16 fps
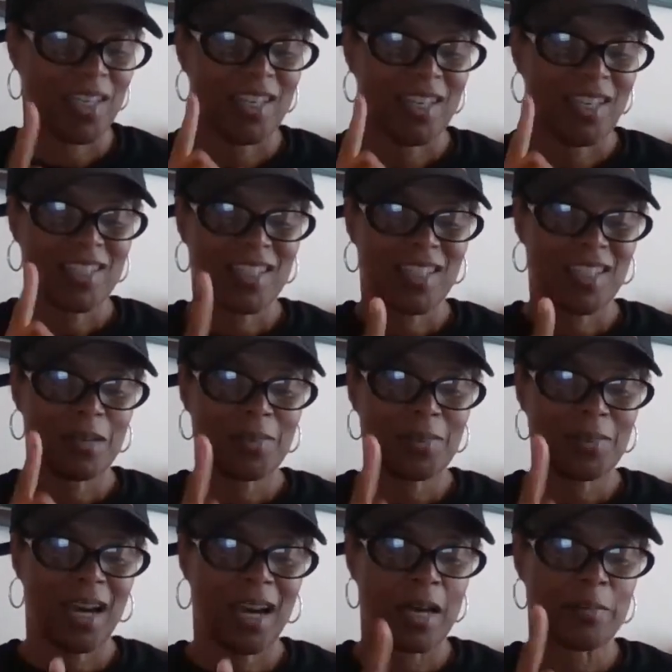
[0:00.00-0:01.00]

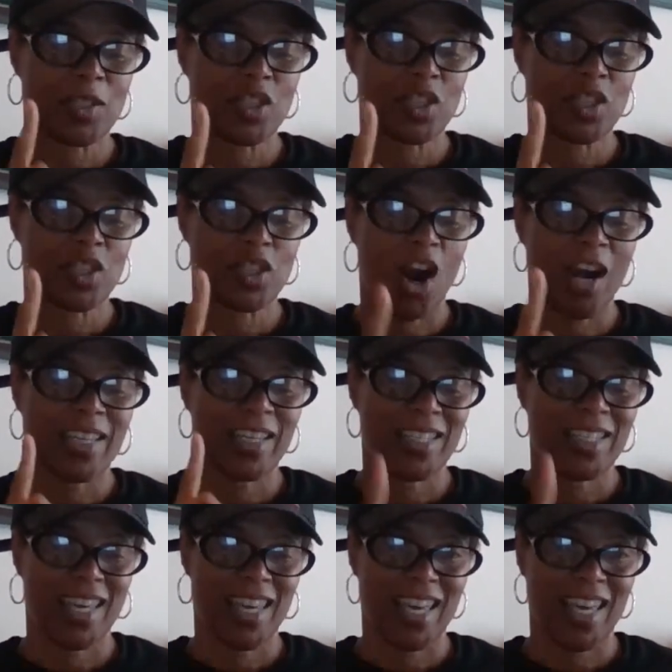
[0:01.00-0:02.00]
Sometimes our
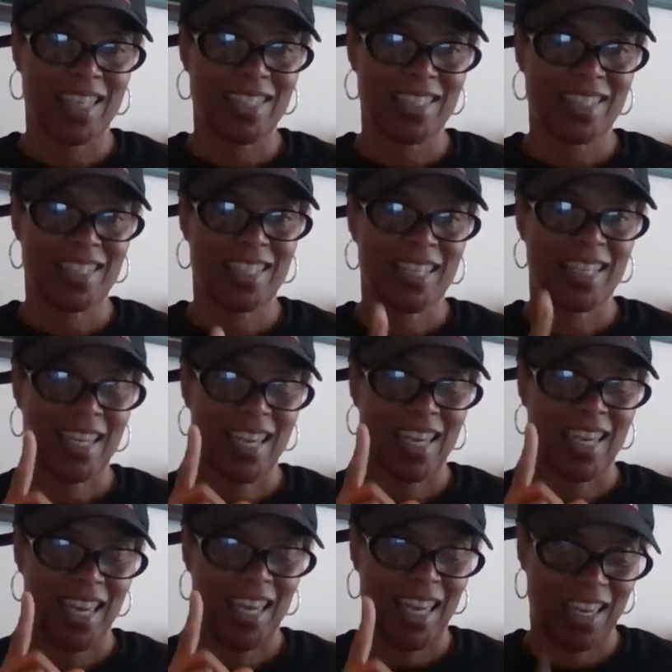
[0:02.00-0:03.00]
yes
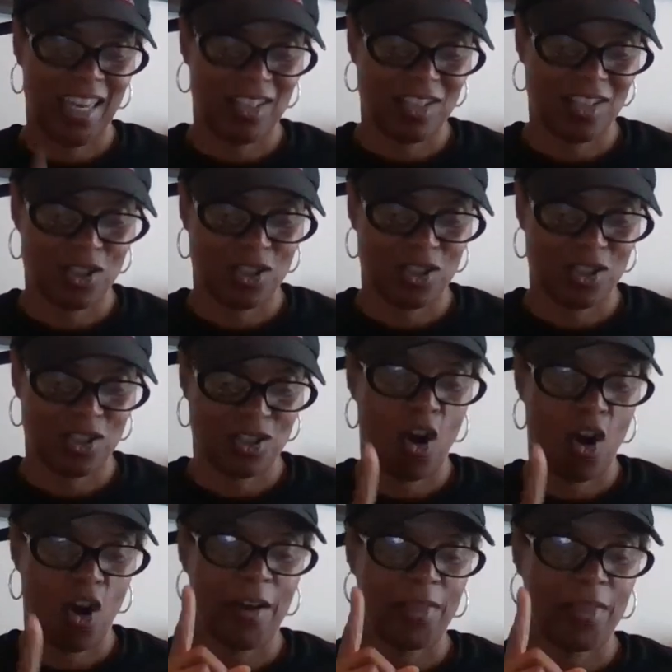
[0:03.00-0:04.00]
answer
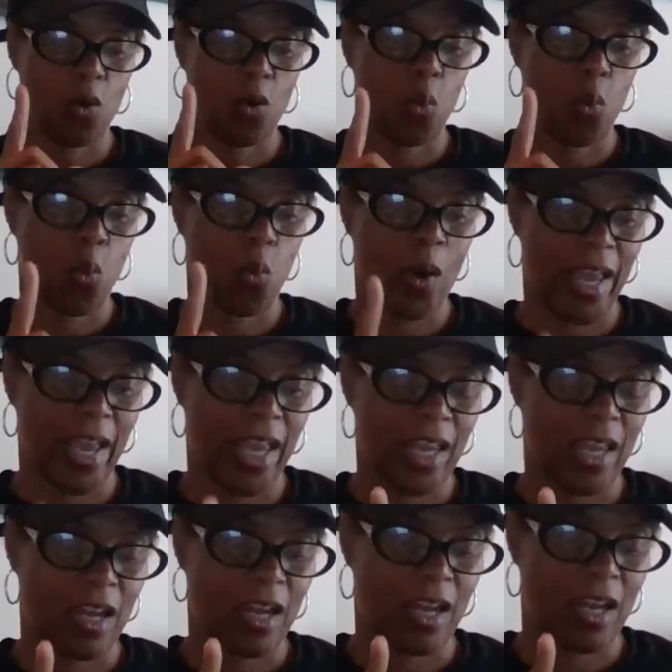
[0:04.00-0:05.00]
are the way
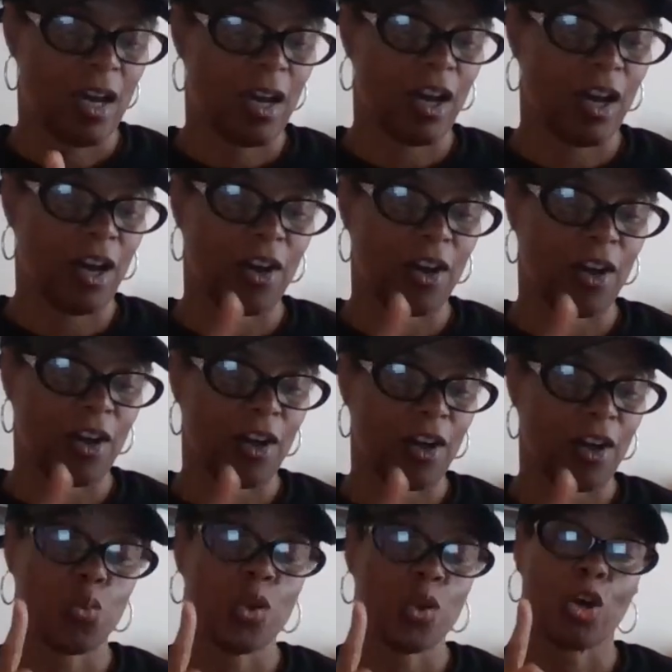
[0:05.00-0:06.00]
others
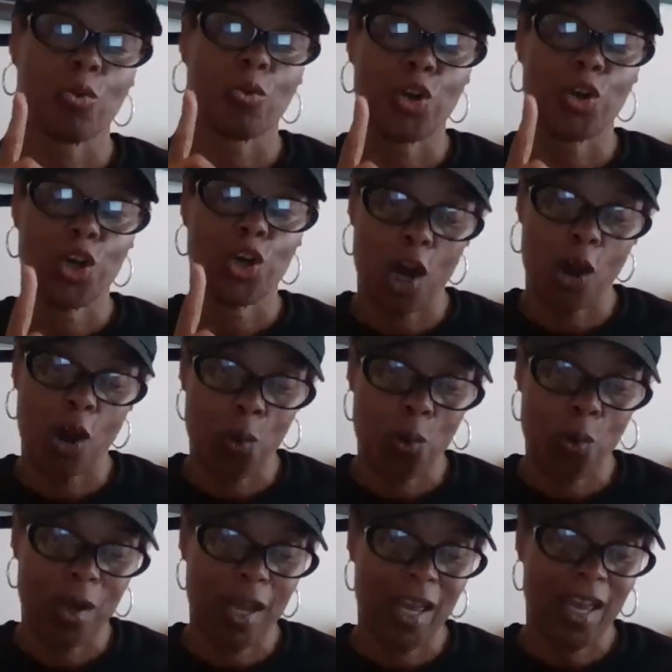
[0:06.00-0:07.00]
will know
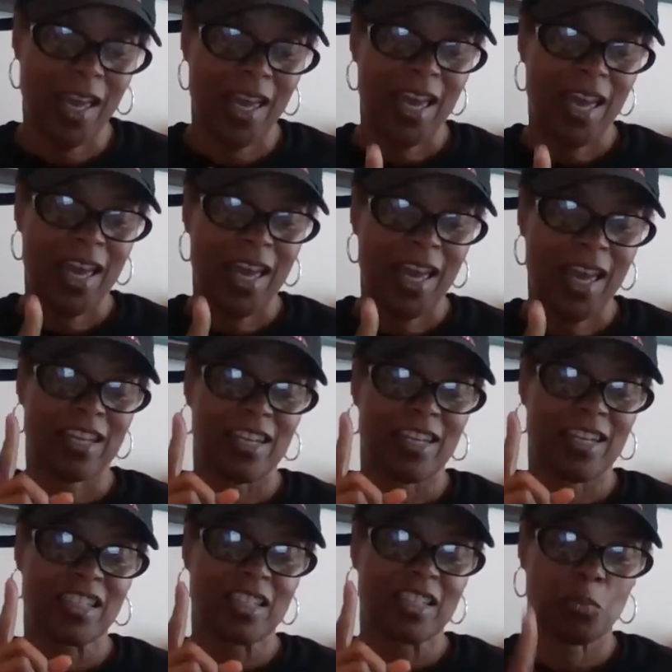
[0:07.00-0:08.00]
and
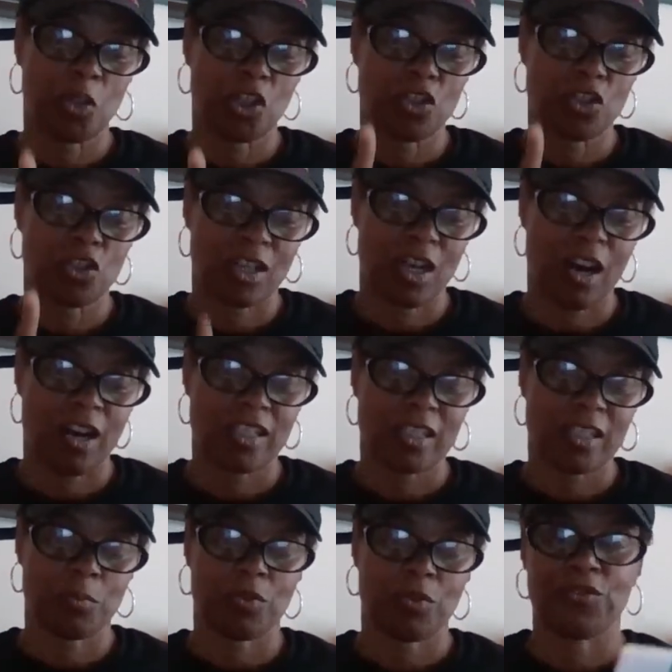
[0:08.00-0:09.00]
experience God's
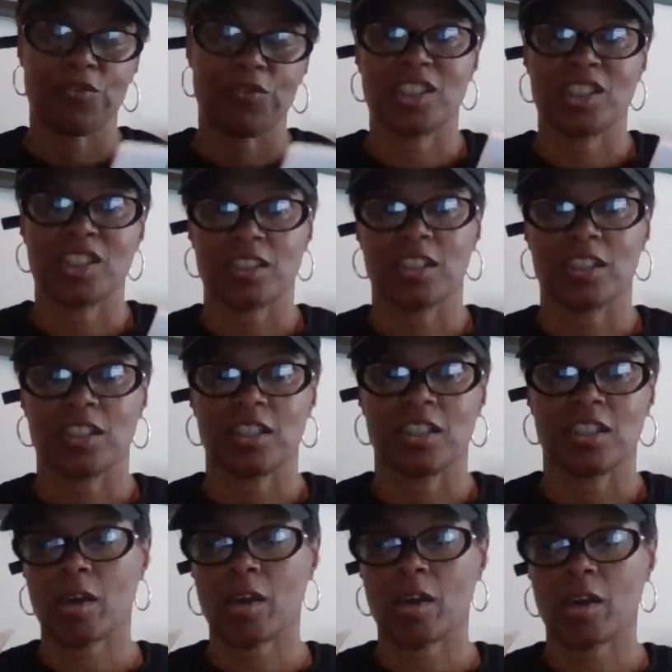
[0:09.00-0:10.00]
provision.
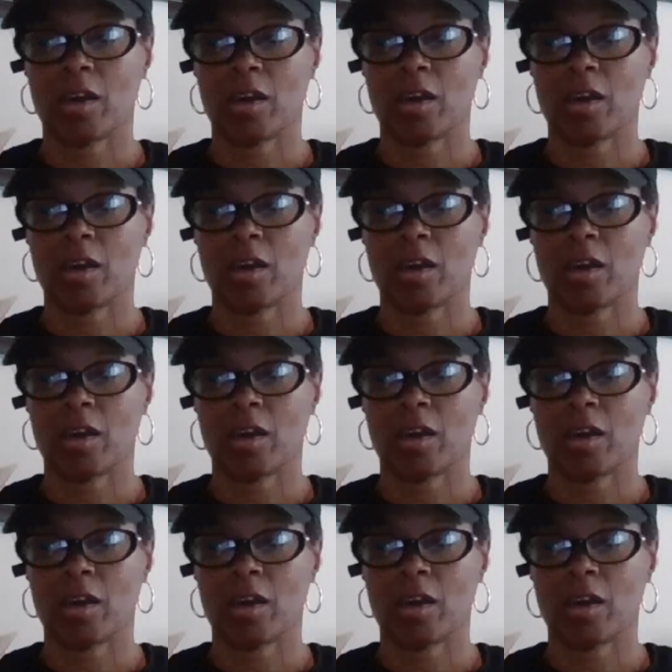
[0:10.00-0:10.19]
Okay?